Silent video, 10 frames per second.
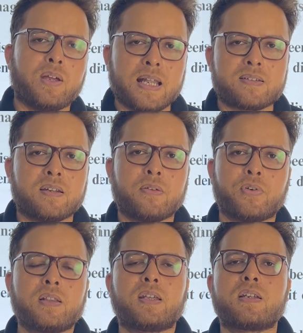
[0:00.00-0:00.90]
that's a
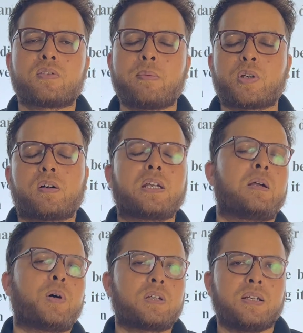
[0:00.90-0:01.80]
different thing. So I'm talking
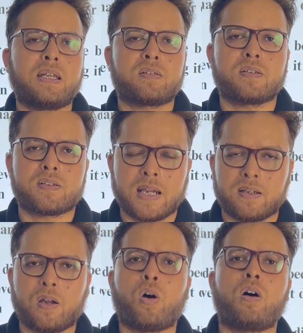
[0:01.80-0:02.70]
about a nation
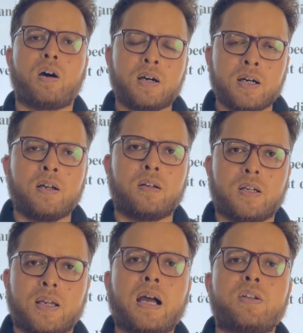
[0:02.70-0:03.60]
state or a
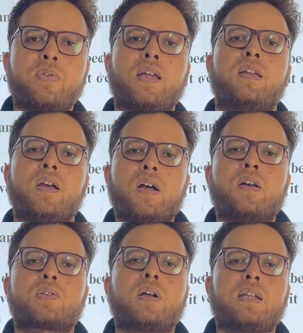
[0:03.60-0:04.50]
country.
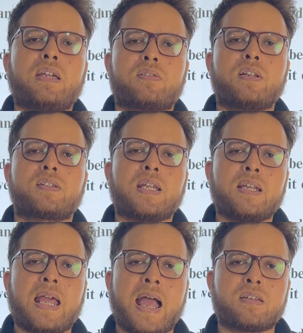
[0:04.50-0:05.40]
So a nation
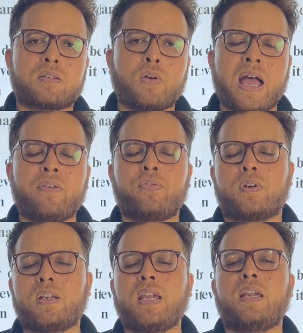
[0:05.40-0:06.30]
state has to have
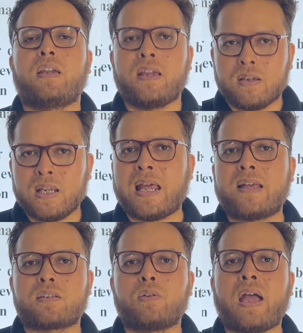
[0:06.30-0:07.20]
it
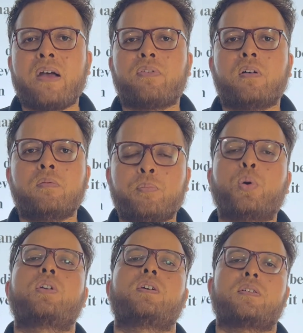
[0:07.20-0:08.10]
has to have
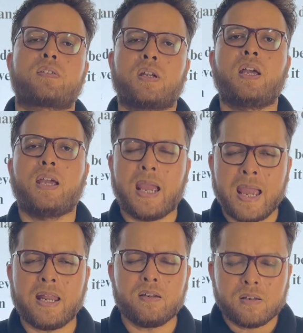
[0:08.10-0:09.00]
borders.
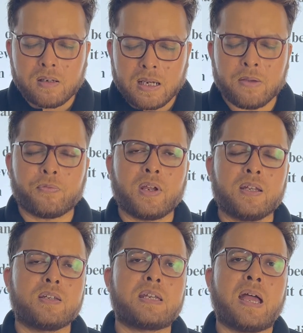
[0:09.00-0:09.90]
And if
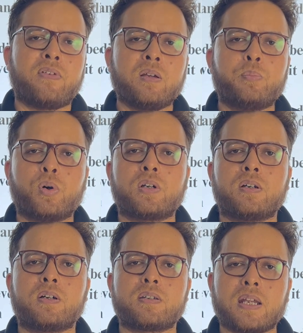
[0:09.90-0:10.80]
it is having
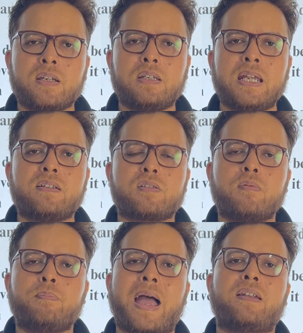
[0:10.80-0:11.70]
borders, it needs to
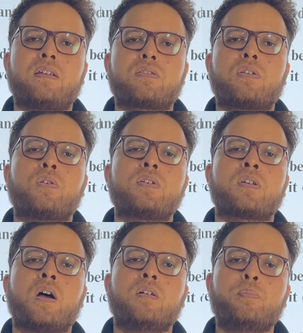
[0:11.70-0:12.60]
manage
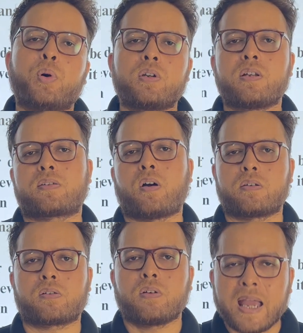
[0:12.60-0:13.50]
those borders
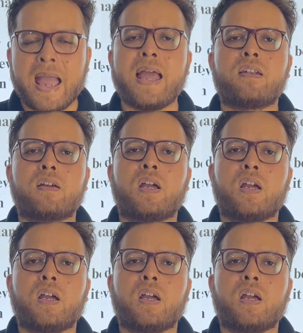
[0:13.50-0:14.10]
also. And